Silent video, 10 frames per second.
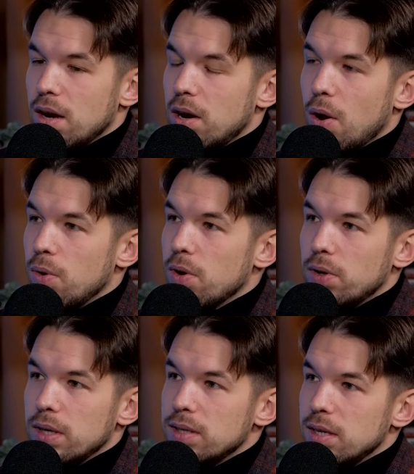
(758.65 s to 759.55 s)
No
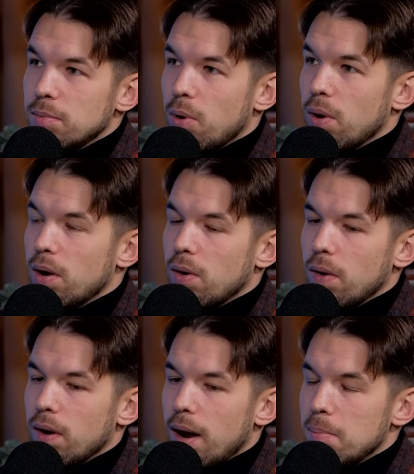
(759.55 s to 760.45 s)
EuroLeague team
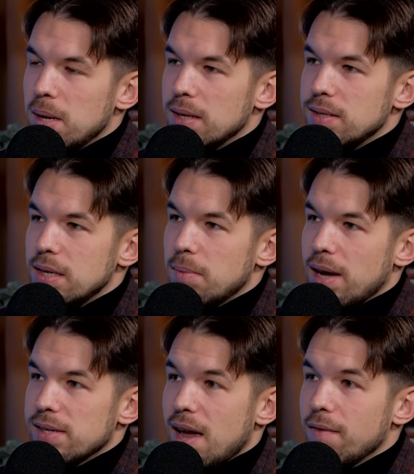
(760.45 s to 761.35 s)
or NBA team
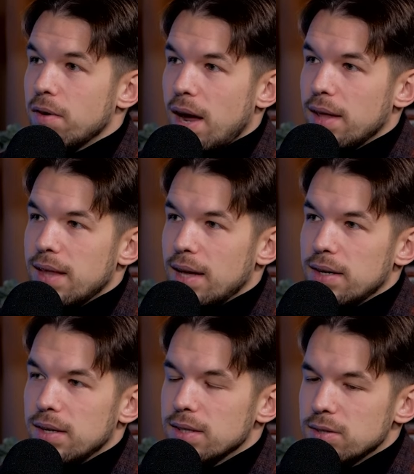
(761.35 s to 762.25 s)
has ever had that
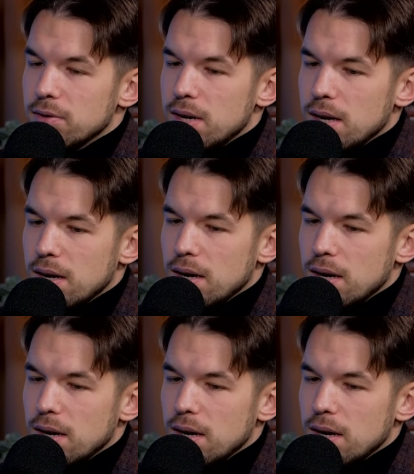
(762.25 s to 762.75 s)
in history.